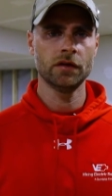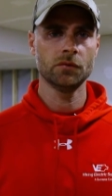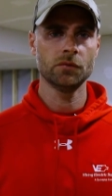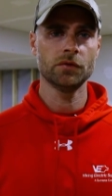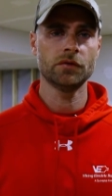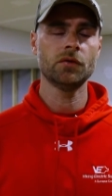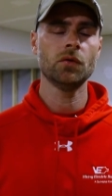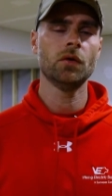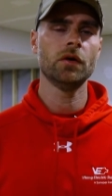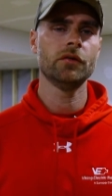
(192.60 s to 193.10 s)
was
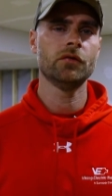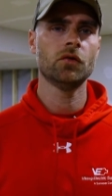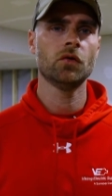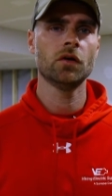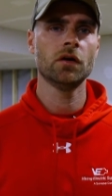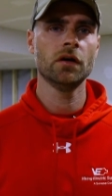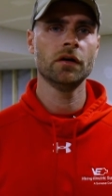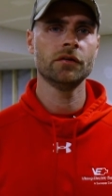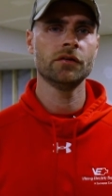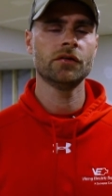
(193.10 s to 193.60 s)
24
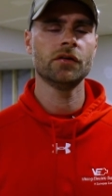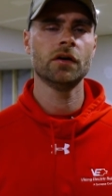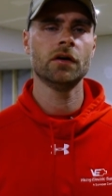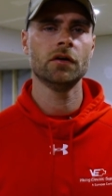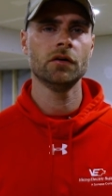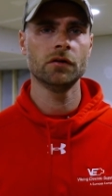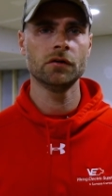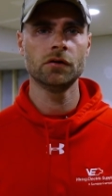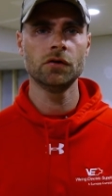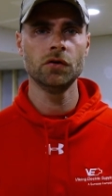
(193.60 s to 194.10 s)
on center,
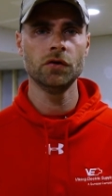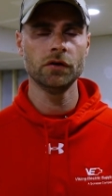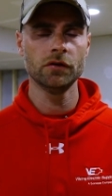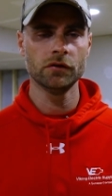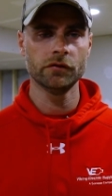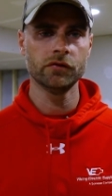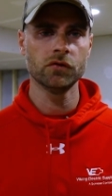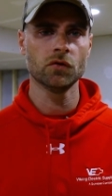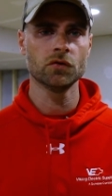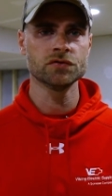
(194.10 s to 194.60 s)
including the
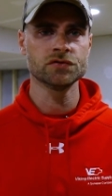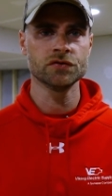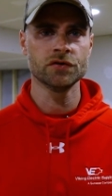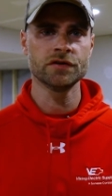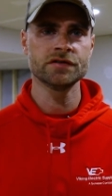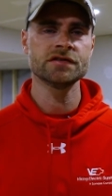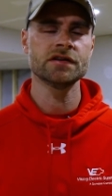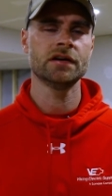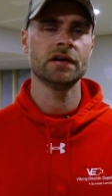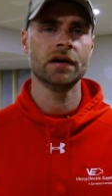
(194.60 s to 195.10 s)
floor
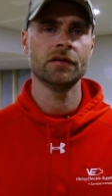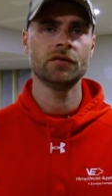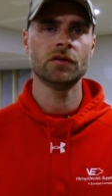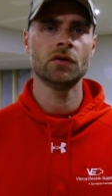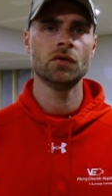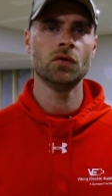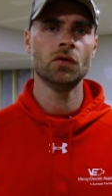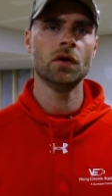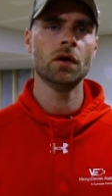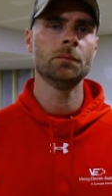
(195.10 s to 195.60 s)
joists, I'd have to
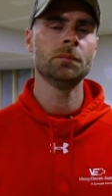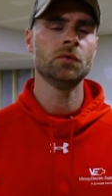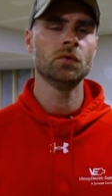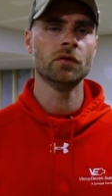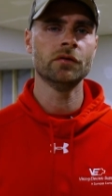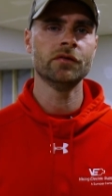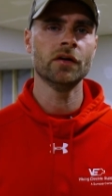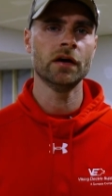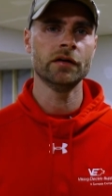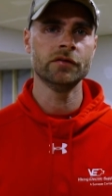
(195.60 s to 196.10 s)
go up to a
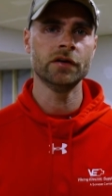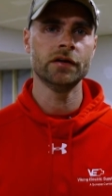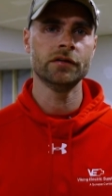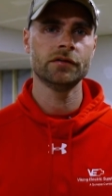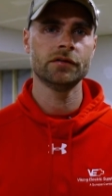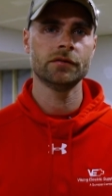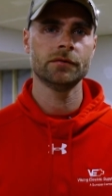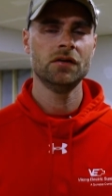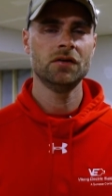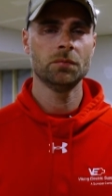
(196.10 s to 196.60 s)

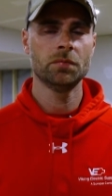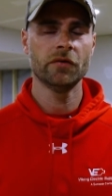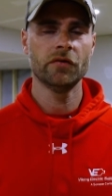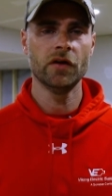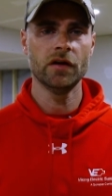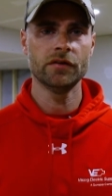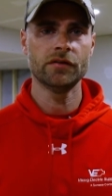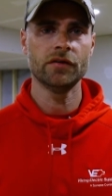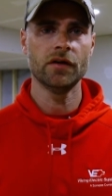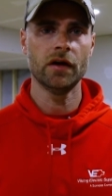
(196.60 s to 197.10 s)
5/8 to
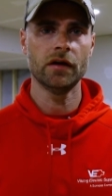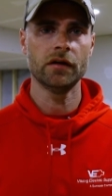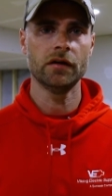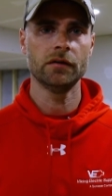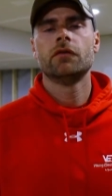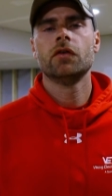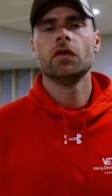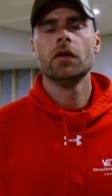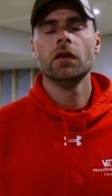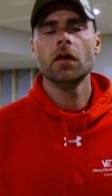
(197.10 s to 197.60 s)
prevent sagging.
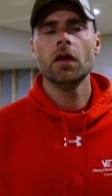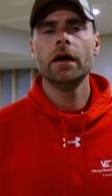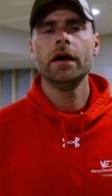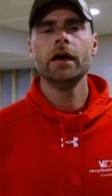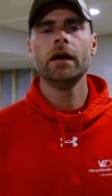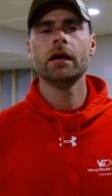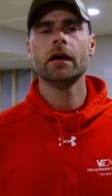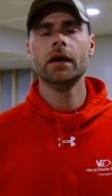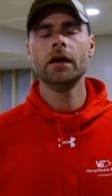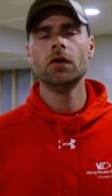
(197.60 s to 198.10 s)
For the
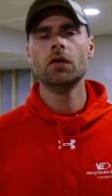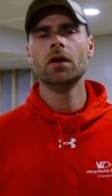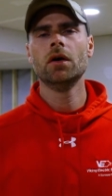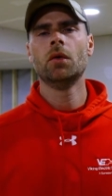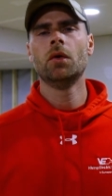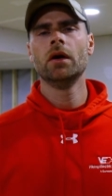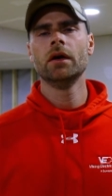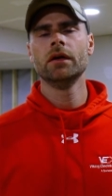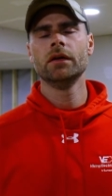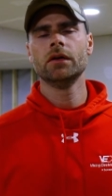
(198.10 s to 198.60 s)
lighting, I know I
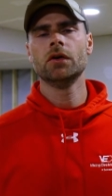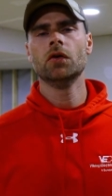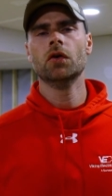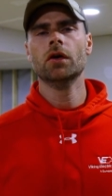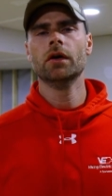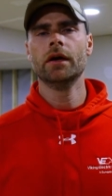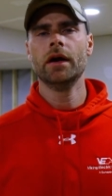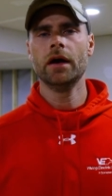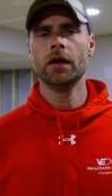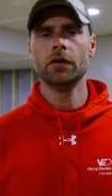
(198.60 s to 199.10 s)
wanted to go
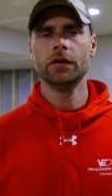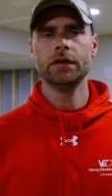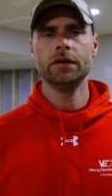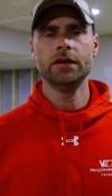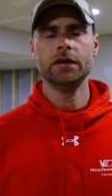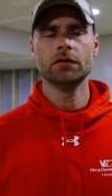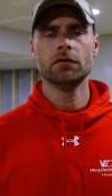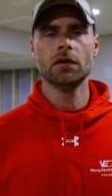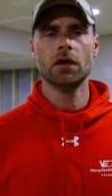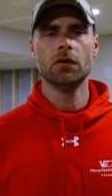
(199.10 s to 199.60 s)
an LED
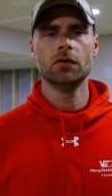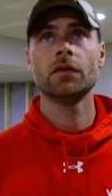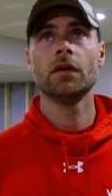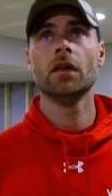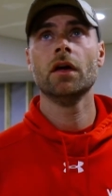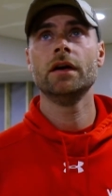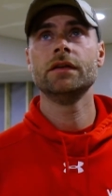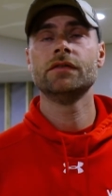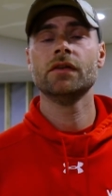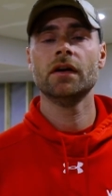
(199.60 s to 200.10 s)
route. The
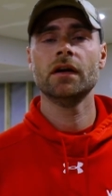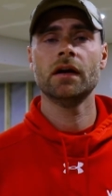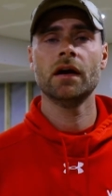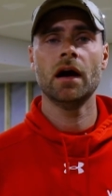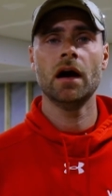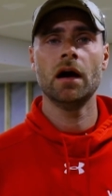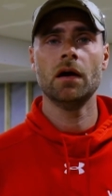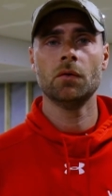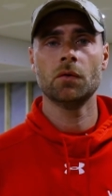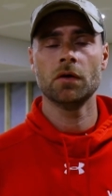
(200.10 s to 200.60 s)
lights I
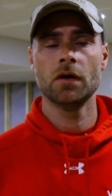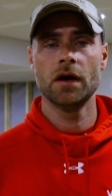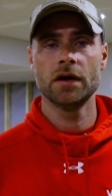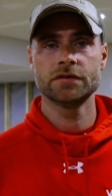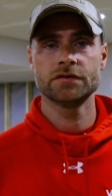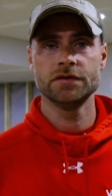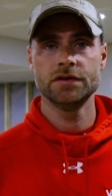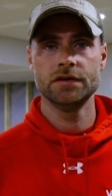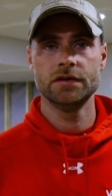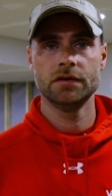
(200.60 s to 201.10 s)
got were
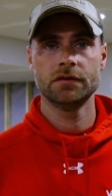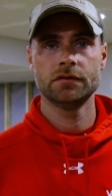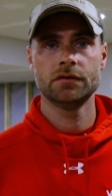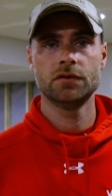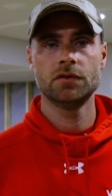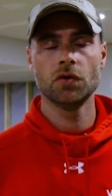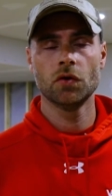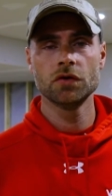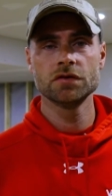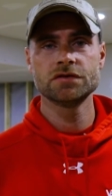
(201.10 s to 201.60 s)
actually
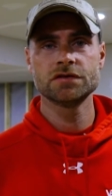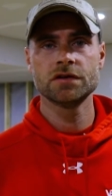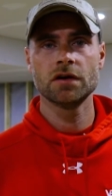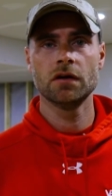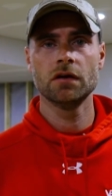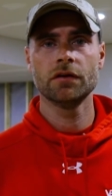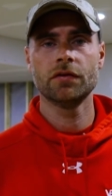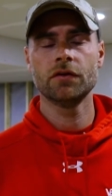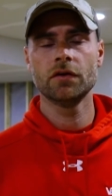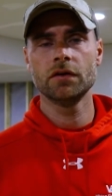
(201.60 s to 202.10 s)

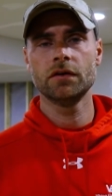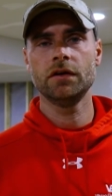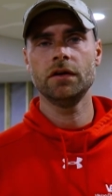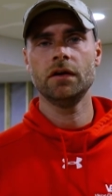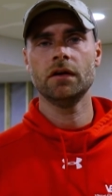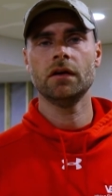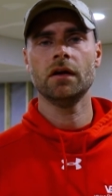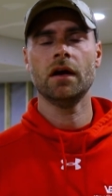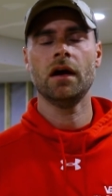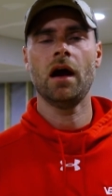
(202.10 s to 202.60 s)
Torchstar
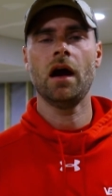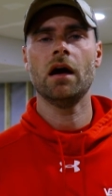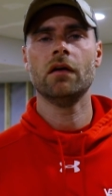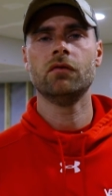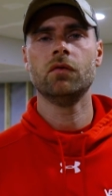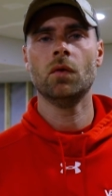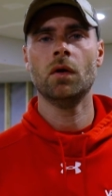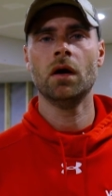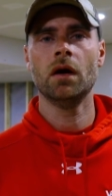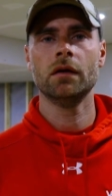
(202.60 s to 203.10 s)
13.5
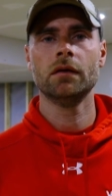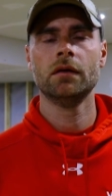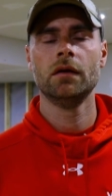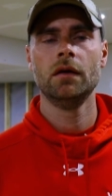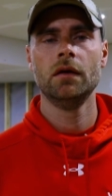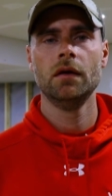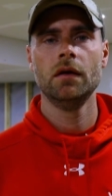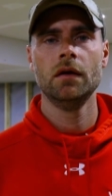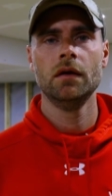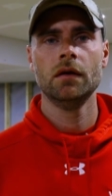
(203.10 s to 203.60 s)
watt.
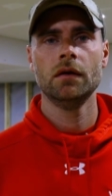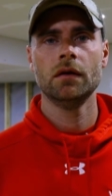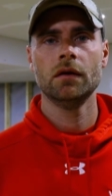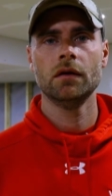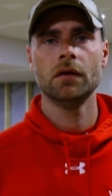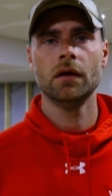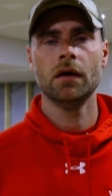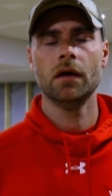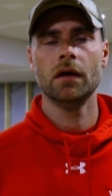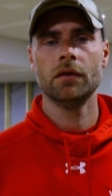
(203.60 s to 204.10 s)

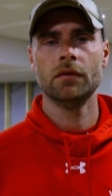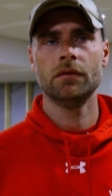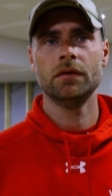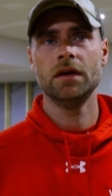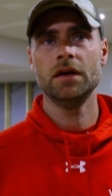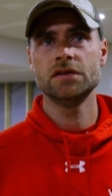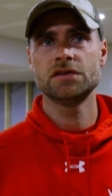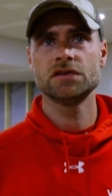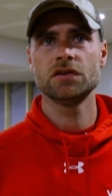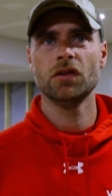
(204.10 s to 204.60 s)

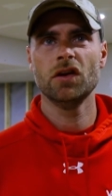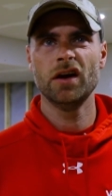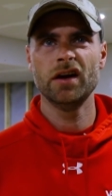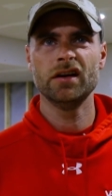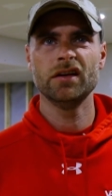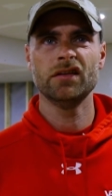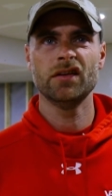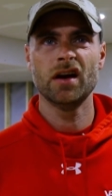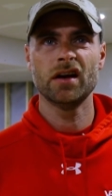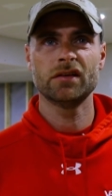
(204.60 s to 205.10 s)
Each light
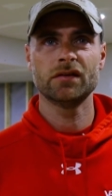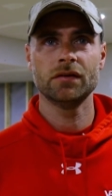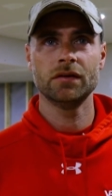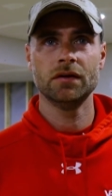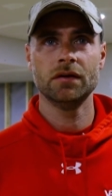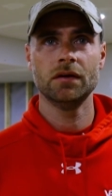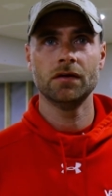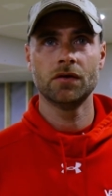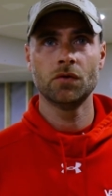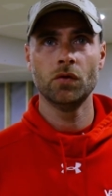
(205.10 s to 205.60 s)
is actually
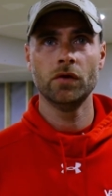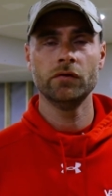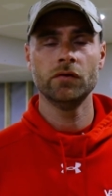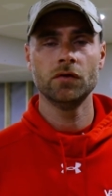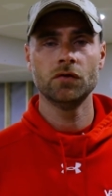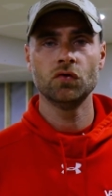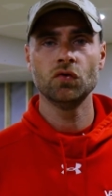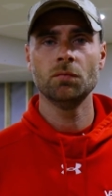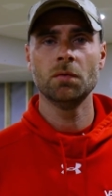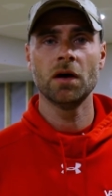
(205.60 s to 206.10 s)

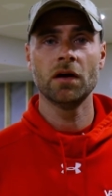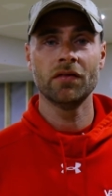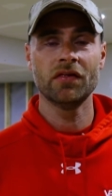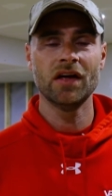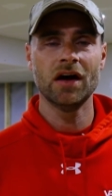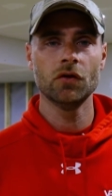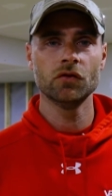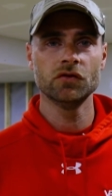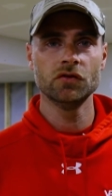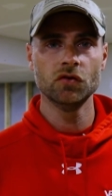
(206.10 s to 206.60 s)
equivalent to about
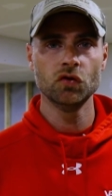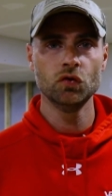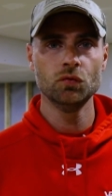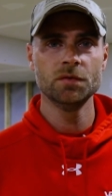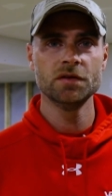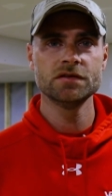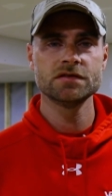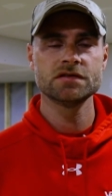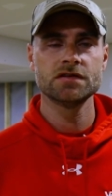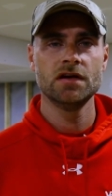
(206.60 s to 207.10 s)
1,000
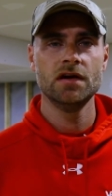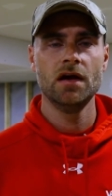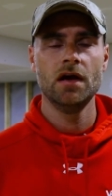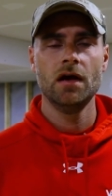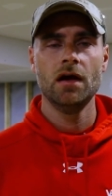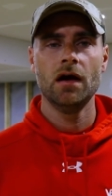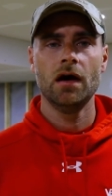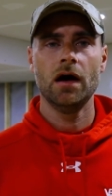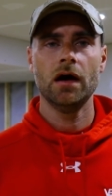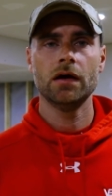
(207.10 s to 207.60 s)
lumens.
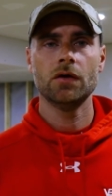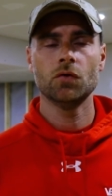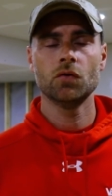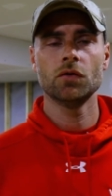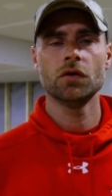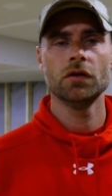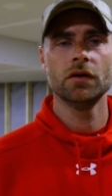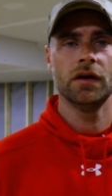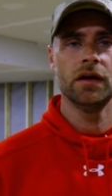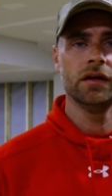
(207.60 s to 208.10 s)
I
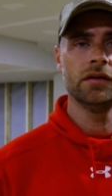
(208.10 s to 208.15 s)
ordered a